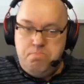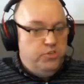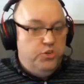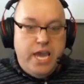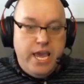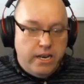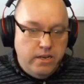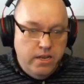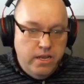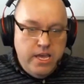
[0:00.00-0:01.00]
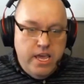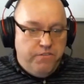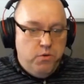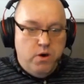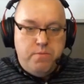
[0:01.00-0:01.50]
you can.
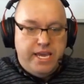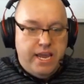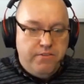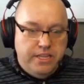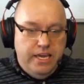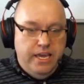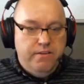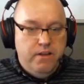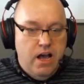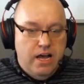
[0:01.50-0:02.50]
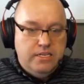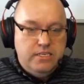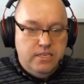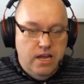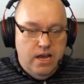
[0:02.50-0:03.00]
If you want to make everything, uh,
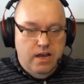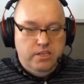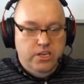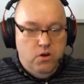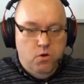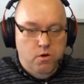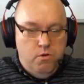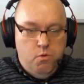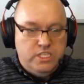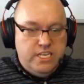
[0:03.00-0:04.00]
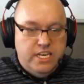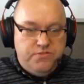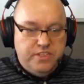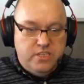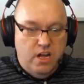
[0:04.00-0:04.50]
uh, you know, one size
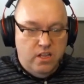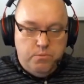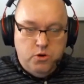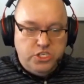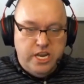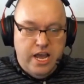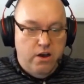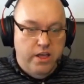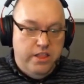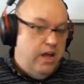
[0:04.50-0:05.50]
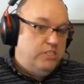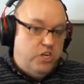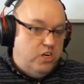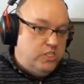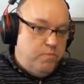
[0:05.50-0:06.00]
fits all and push it out and not
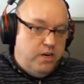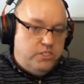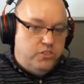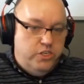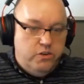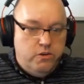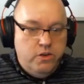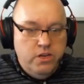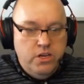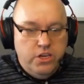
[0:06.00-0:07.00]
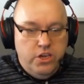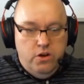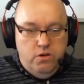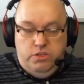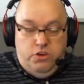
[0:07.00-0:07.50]
charge as much, so you're, you
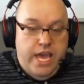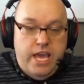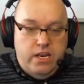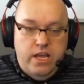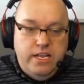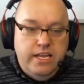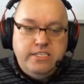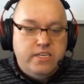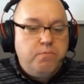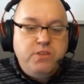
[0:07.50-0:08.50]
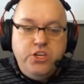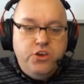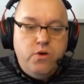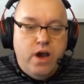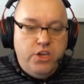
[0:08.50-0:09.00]
know, you can. It, it's up to
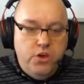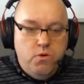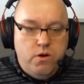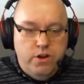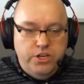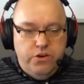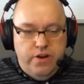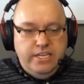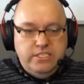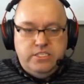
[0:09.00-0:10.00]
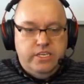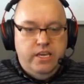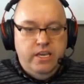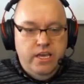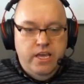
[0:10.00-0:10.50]
you how you want to run your
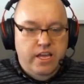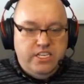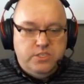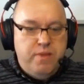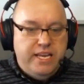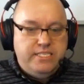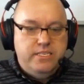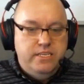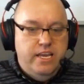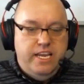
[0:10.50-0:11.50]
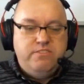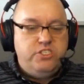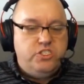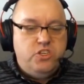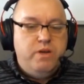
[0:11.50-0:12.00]
agency. It just makes it, it gives
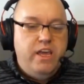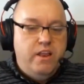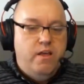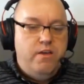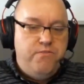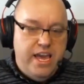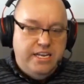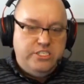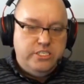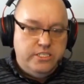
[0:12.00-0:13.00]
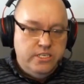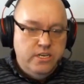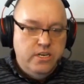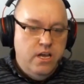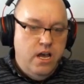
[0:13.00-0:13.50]
you so many advantages,
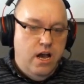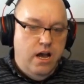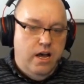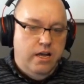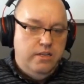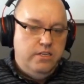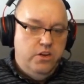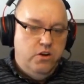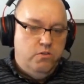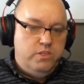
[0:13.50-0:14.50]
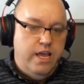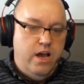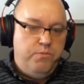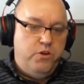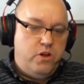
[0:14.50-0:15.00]
uh, you know, to
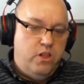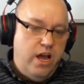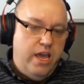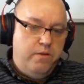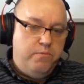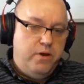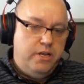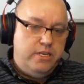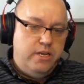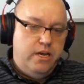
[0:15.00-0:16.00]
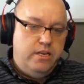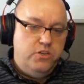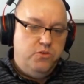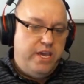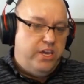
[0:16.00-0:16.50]
help your client, but uh,
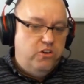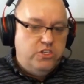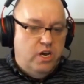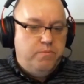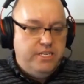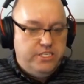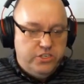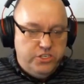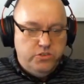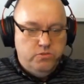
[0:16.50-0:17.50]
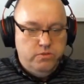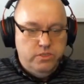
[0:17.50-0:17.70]
to make your job easier too.